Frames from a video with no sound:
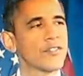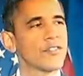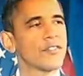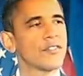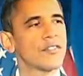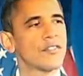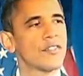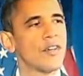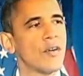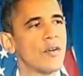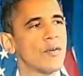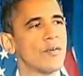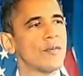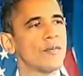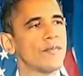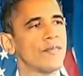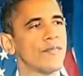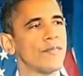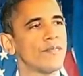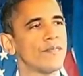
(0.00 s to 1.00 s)

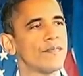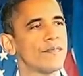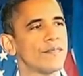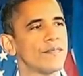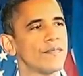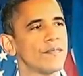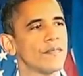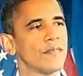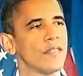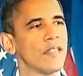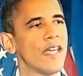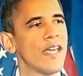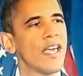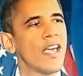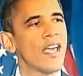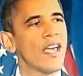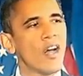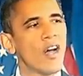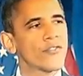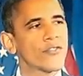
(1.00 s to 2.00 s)
So
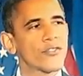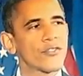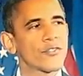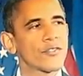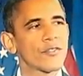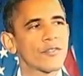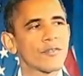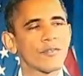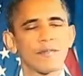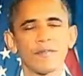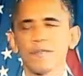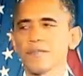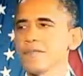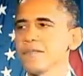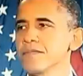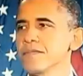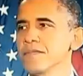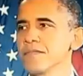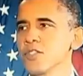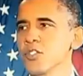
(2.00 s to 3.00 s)
layoffs
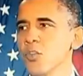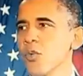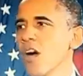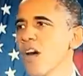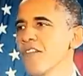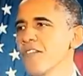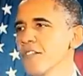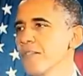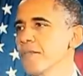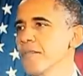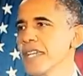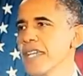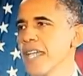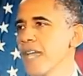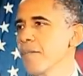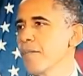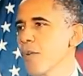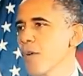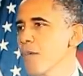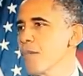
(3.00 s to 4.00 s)
too often
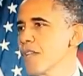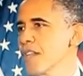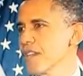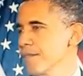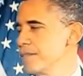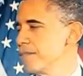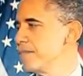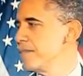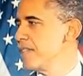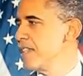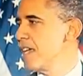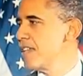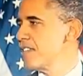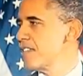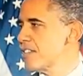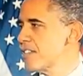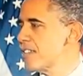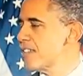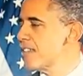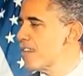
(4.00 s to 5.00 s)
became permanent, not
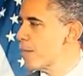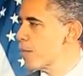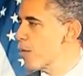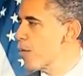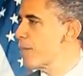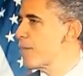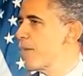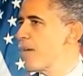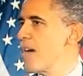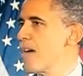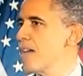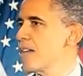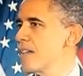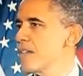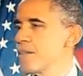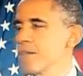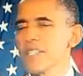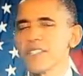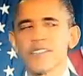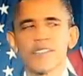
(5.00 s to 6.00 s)
just a temporary part
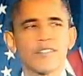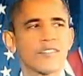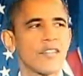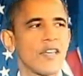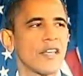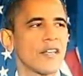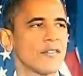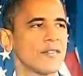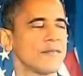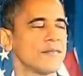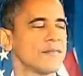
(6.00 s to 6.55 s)
of the business cycle.